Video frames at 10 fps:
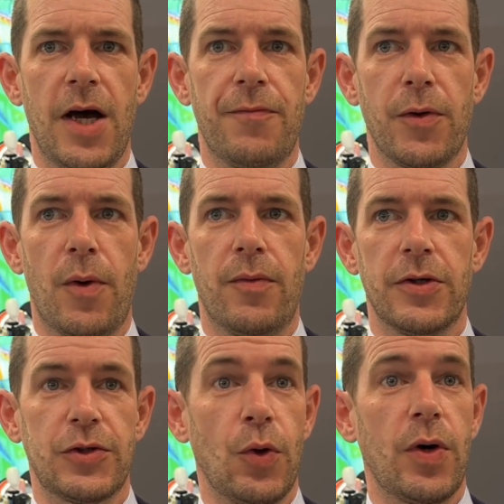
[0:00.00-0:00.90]
everyone
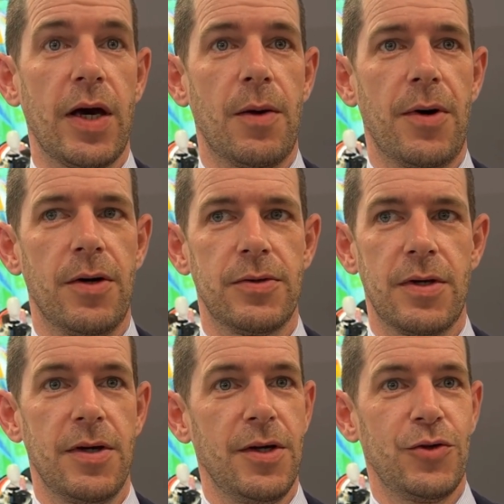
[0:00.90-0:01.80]
was talking about
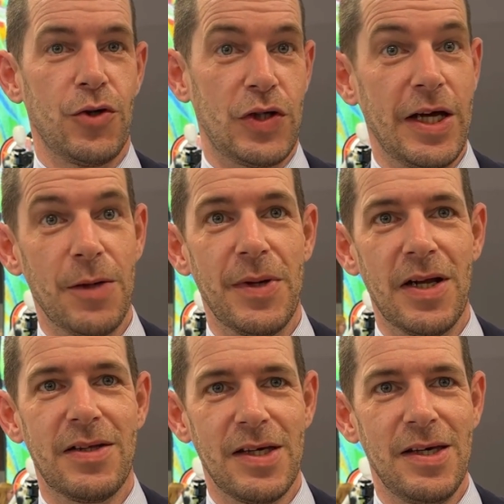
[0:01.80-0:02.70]

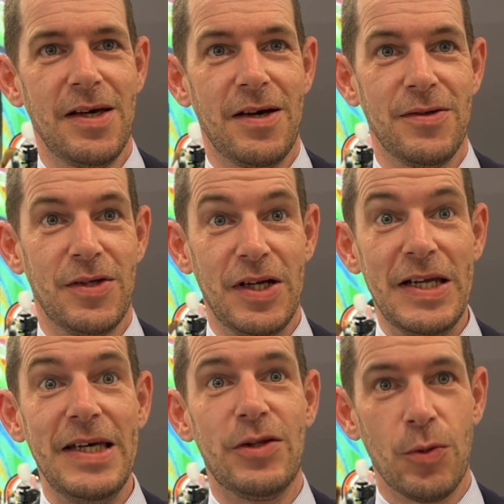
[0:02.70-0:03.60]
sustainability and the
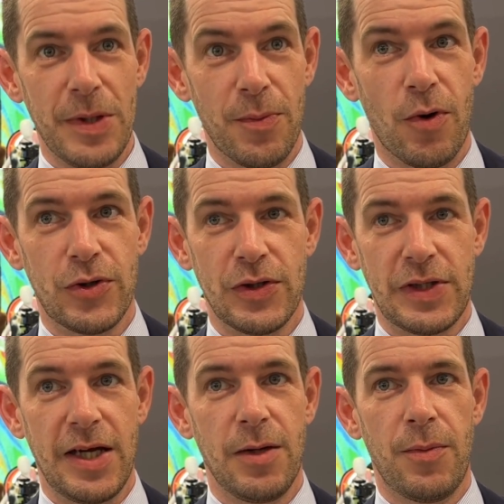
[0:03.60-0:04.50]
need to be more
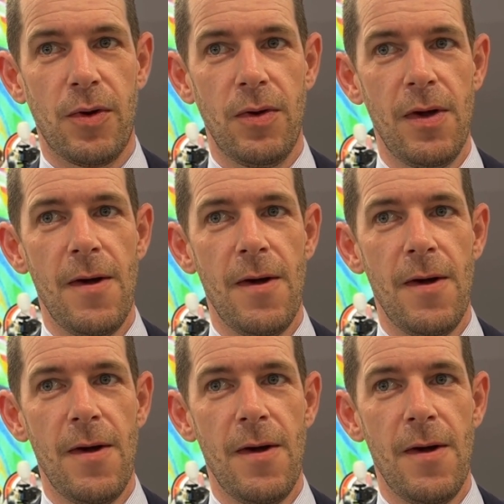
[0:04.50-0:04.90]
sustainable.